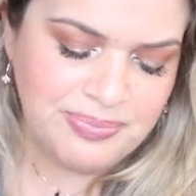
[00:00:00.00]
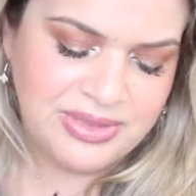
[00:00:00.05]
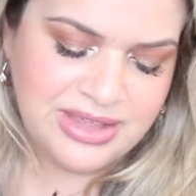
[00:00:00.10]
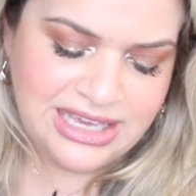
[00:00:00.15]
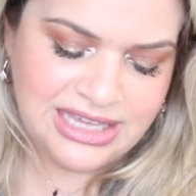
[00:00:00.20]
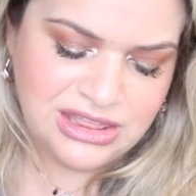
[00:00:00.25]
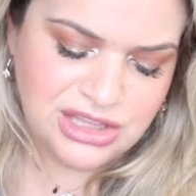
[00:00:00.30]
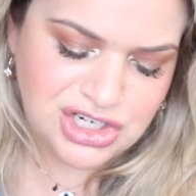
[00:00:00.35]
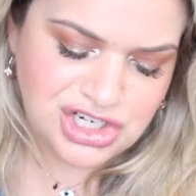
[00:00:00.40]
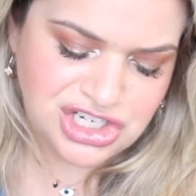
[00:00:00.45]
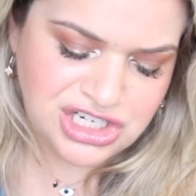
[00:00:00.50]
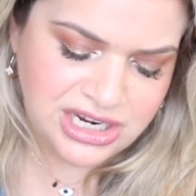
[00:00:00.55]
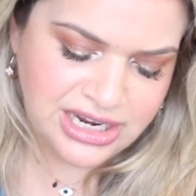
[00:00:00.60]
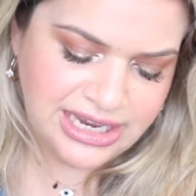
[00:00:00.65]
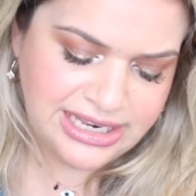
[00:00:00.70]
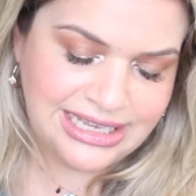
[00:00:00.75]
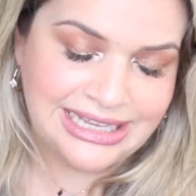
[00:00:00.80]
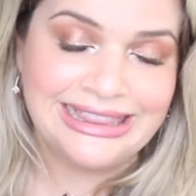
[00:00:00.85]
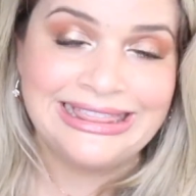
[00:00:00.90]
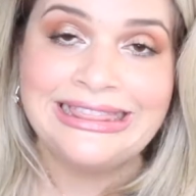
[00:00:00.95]
in the
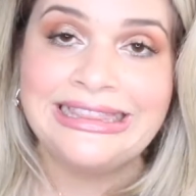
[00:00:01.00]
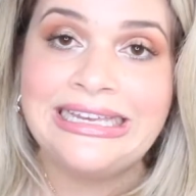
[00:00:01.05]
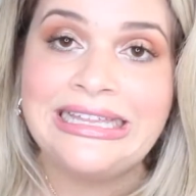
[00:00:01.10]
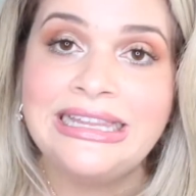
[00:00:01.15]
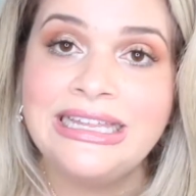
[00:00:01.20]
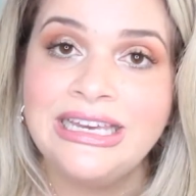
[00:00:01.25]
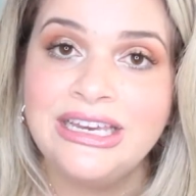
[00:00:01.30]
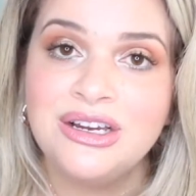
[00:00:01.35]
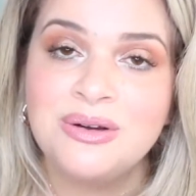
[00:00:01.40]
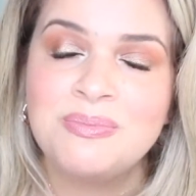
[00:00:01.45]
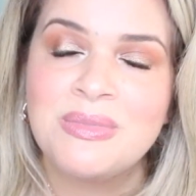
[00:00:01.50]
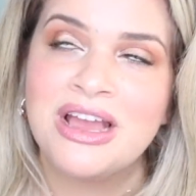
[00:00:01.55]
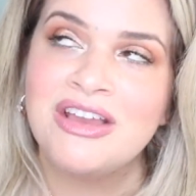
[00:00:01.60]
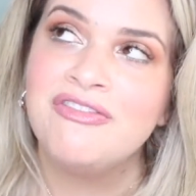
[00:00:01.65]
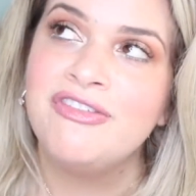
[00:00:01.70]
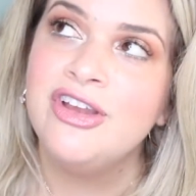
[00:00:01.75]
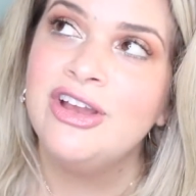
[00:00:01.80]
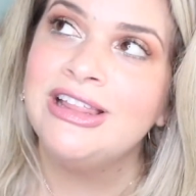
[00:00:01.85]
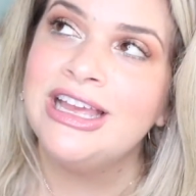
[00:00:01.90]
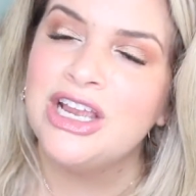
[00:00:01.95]
shade Lilium. I
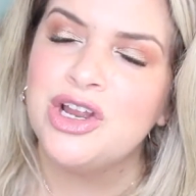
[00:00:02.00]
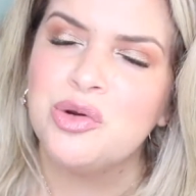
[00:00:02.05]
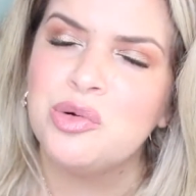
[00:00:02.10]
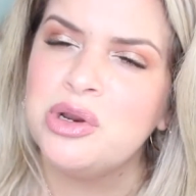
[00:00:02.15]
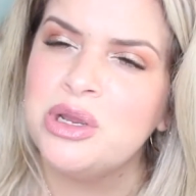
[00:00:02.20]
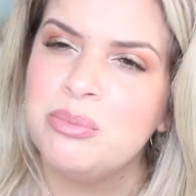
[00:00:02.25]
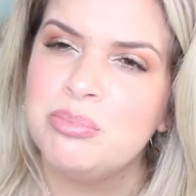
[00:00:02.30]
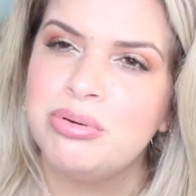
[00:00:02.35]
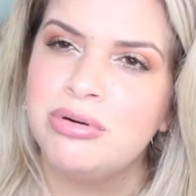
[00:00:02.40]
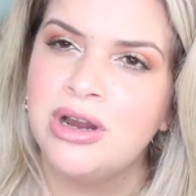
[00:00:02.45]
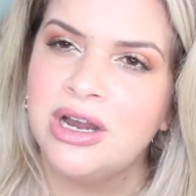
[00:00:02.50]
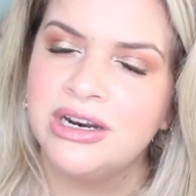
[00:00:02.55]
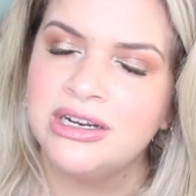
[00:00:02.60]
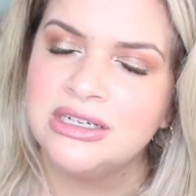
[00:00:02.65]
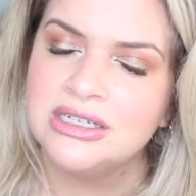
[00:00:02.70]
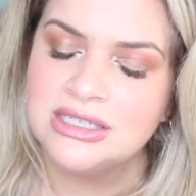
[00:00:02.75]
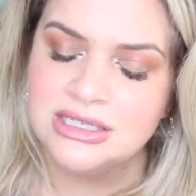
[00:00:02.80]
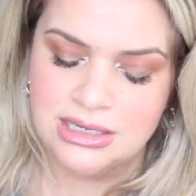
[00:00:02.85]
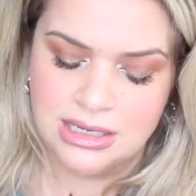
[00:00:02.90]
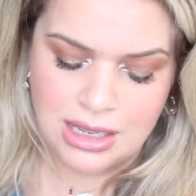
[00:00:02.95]
feel like cream
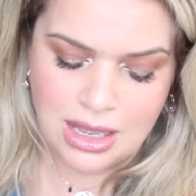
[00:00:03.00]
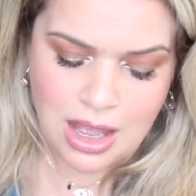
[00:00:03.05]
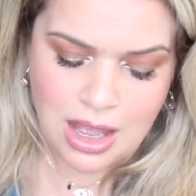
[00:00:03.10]
products